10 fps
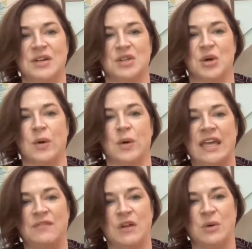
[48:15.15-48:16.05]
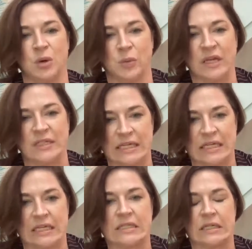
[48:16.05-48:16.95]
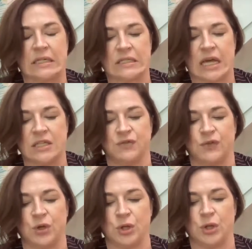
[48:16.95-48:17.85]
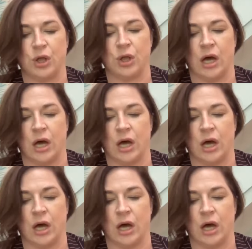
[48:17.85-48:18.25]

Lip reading: So even where we see successful